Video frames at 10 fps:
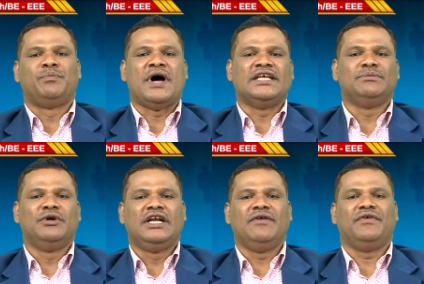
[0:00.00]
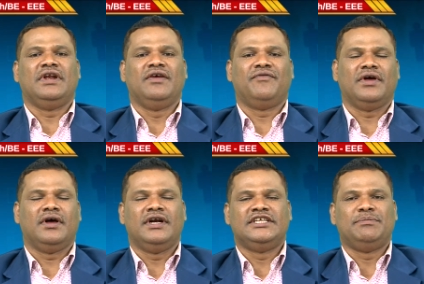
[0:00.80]
possible dif, dif,
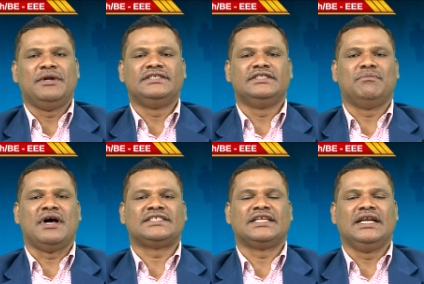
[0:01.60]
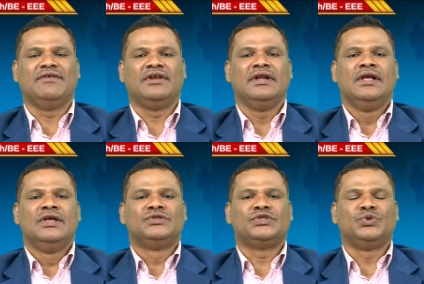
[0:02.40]
uh, disciplines in the master level.
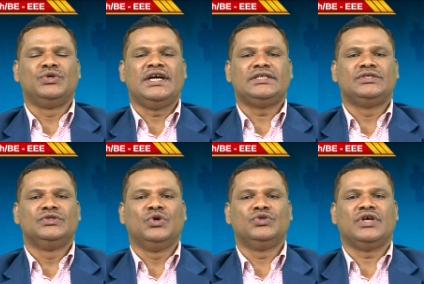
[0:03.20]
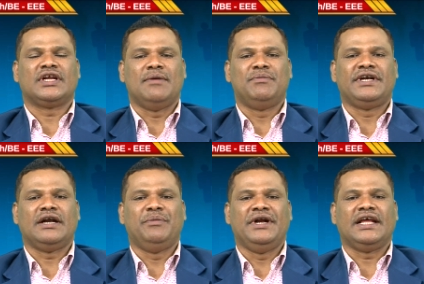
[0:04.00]
So, students those are
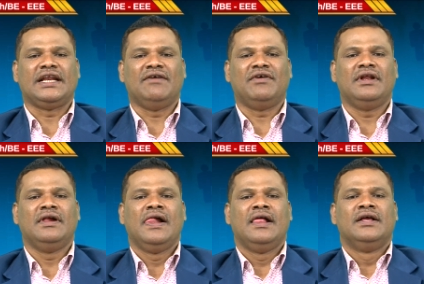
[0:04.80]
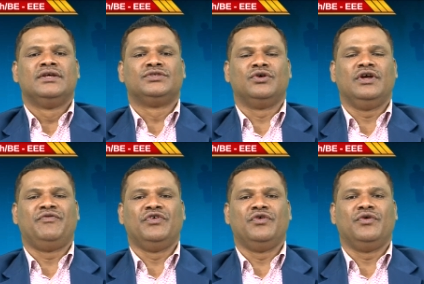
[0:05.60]
completed BTech level. So,
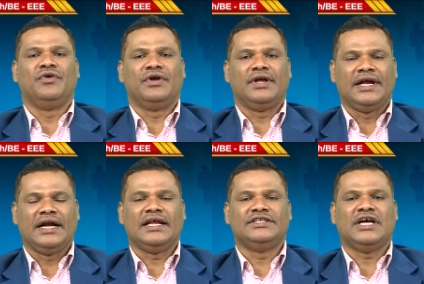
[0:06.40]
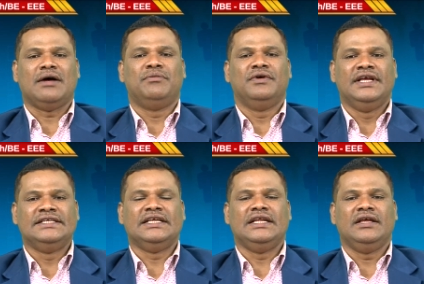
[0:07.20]
if you get a job
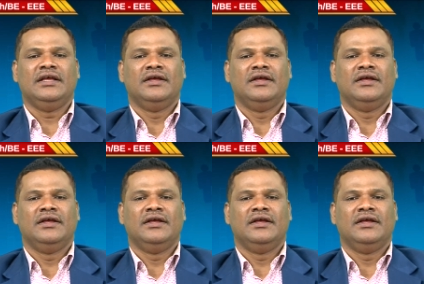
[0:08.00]
easily